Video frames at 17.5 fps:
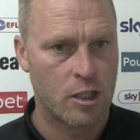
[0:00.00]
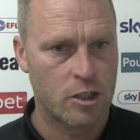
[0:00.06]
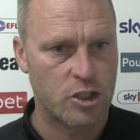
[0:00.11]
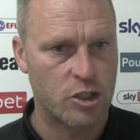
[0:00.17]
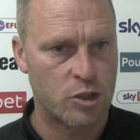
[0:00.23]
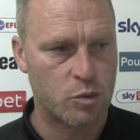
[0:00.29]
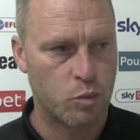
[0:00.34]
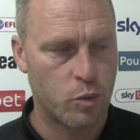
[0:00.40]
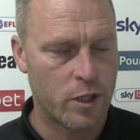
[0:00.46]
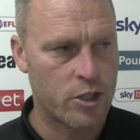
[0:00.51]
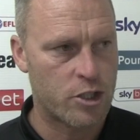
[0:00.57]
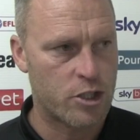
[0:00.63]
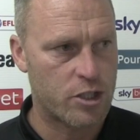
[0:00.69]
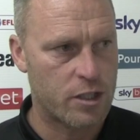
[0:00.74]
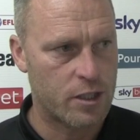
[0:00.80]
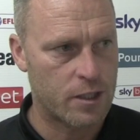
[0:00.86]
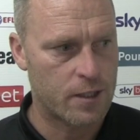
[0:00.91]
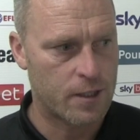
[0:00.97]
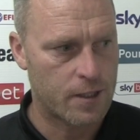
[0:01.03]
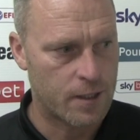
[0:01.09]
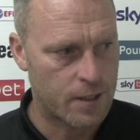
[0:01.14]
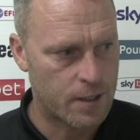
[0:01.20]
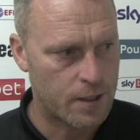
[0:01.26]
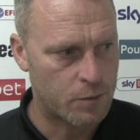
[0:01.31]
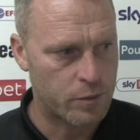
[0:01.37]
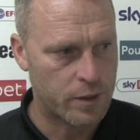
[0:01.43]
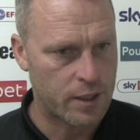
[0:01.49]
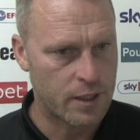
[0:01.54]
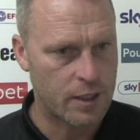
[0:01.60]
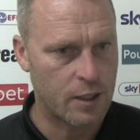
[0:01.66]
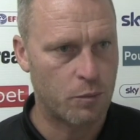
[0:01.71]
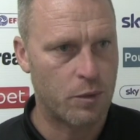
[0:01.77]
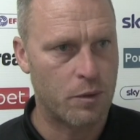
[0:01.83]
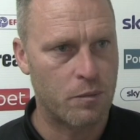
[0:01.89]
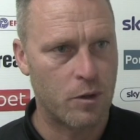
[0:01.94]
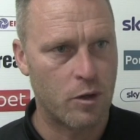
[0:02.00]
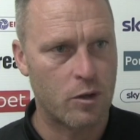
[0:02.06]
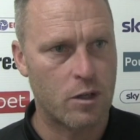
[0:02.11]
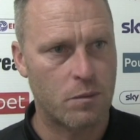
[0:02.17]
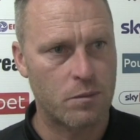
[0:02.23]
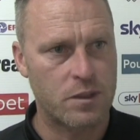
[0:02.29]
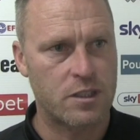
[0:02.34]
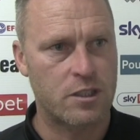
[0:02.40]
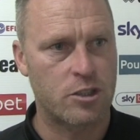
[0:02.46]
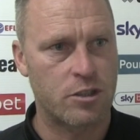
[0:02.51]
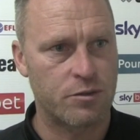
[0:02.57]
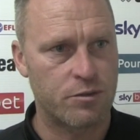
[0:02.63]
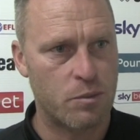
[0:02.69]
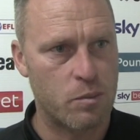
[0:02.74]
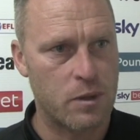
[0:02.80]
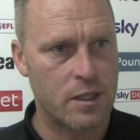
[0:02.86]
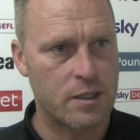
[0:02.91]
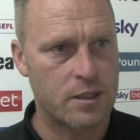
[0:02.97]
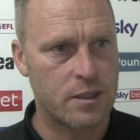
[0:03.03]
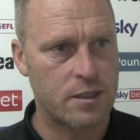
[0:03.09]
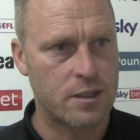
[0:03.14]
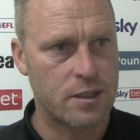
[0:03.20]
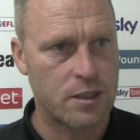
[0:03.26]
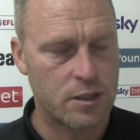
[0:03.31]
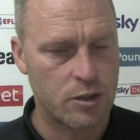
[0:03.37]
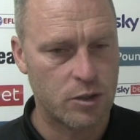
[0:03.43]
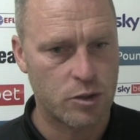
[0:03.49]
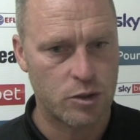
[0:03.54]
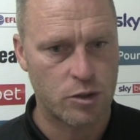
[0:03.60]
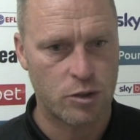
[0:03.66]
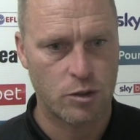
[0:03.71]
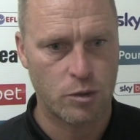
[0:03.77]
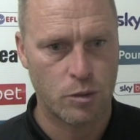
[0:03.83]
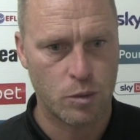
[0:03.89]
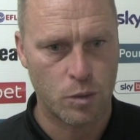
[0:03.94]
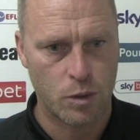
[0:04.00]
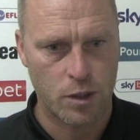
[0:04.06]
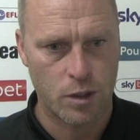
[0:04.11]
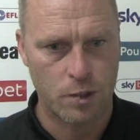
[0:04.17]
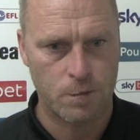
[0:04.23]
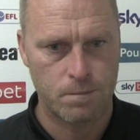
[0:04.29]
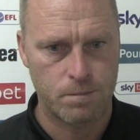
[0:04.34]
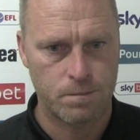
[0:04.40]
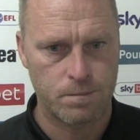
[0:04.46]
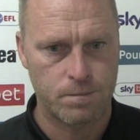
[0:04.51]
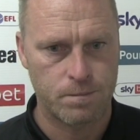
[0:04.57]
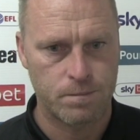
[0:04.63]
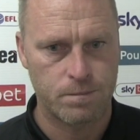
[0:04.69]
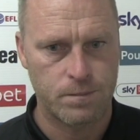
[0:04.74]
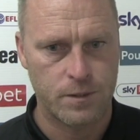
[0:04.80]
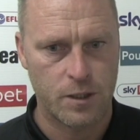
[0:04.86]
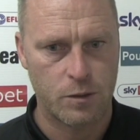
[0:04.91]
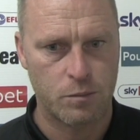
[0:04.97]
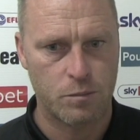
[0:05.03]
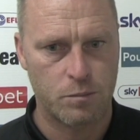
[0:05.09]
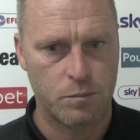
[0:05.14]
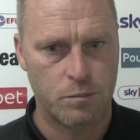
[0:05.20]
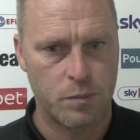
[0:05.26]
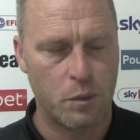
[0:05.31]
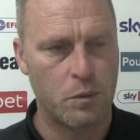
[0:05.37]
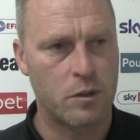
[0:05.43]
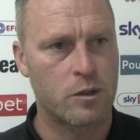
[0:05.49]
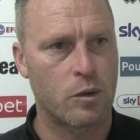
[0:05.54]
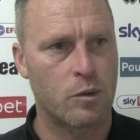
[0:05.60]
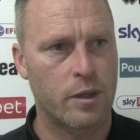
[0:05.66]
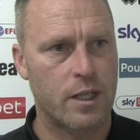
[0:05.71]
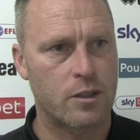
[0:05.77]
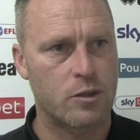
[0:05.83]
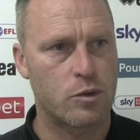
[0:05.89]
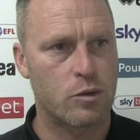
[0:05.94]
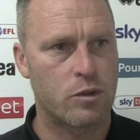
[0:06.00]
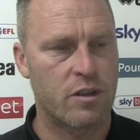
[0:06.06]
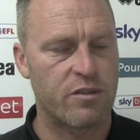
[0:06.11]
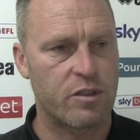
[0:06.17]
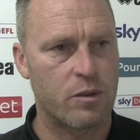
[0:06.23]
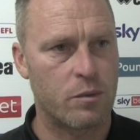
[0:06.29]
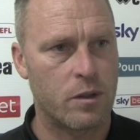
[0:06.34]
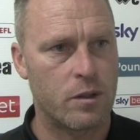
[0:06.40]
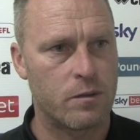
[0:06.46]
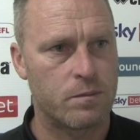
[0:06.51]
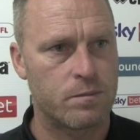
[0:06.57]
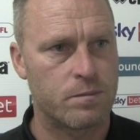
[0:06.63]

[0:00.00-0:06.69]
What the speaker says: Just wish that we had a little bit more competition for places, so people don't get too comfortable.